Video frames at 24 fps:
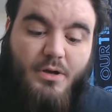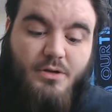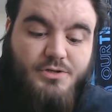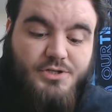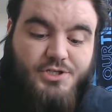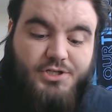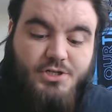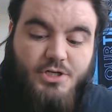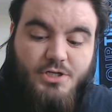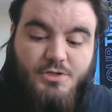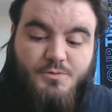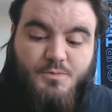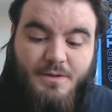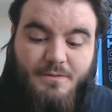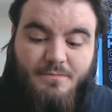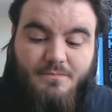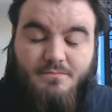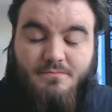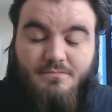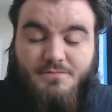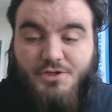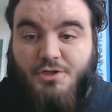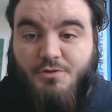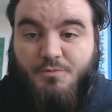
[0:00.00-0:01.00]
should
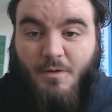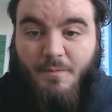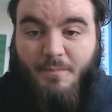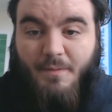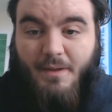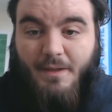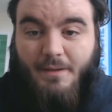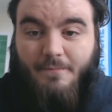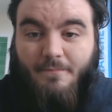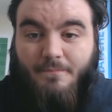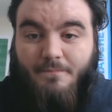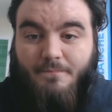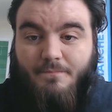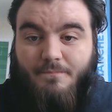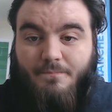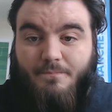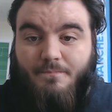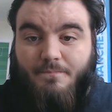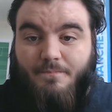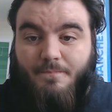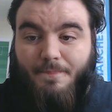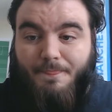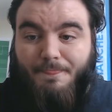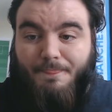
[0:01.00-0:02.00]
we beat
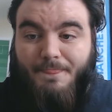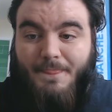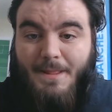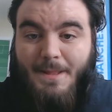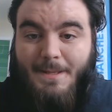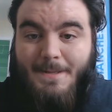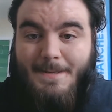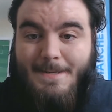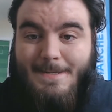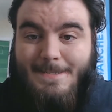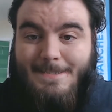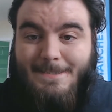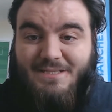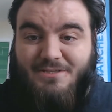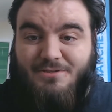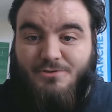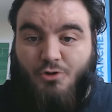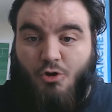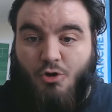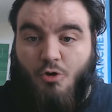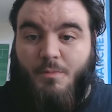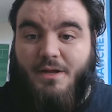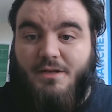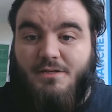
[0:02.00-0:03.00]

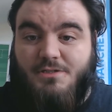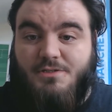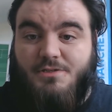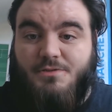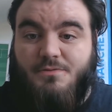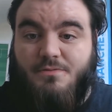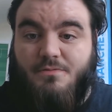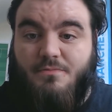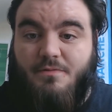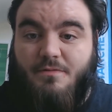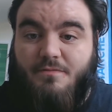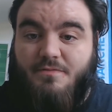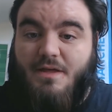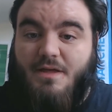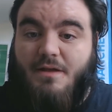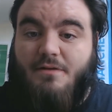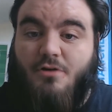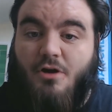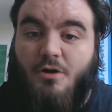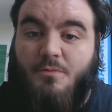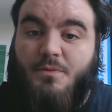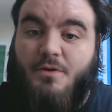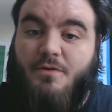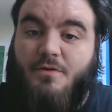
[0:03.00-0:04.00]
Dortmund, we've then
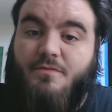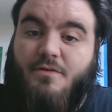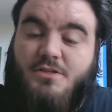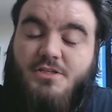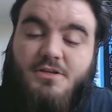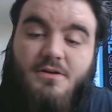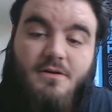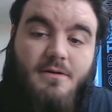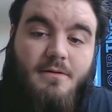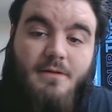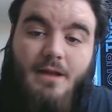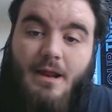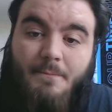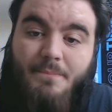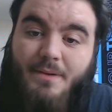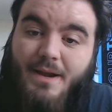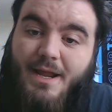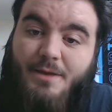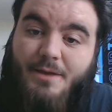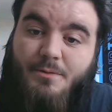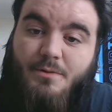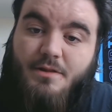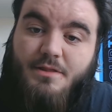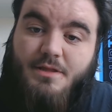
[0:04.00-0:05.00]
got to move on and
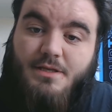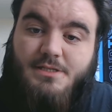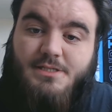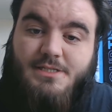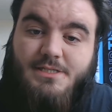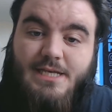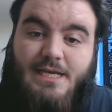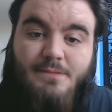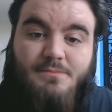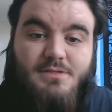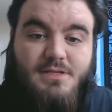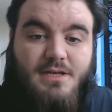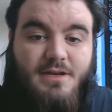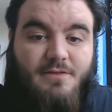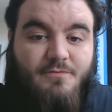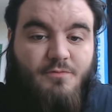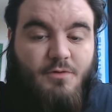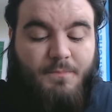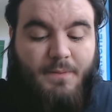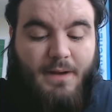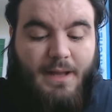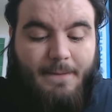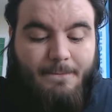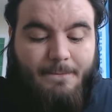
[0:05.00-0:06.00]
play one of these teams. And if we
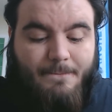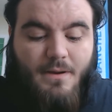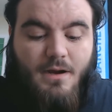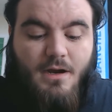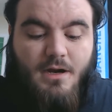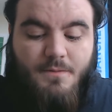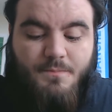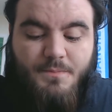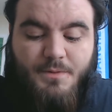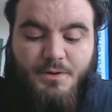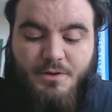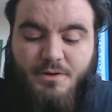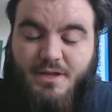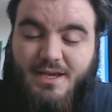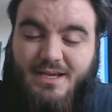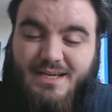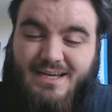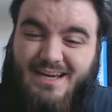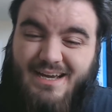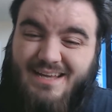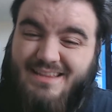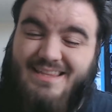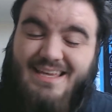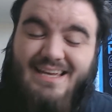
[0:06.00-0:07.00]
play Bayern Munich,
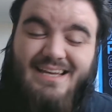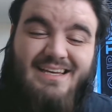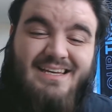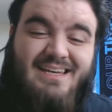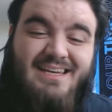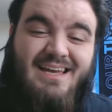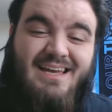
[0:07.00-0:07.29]
I think...